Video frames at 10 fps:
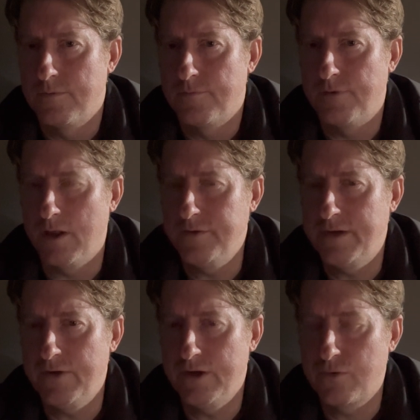
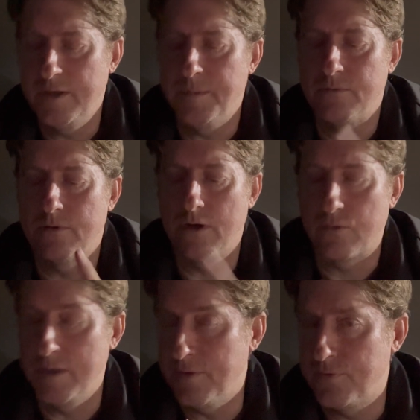voluntary
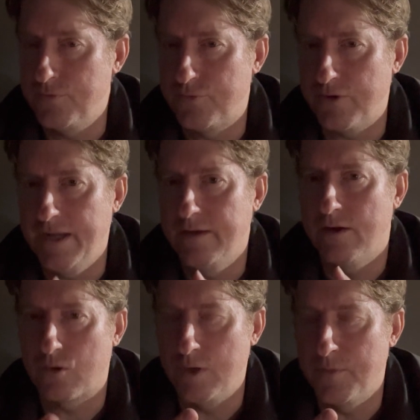agreement through trade,
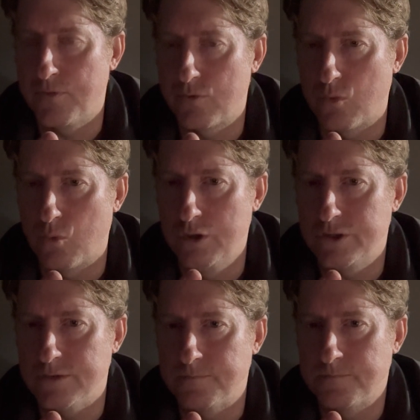agreement through coercion.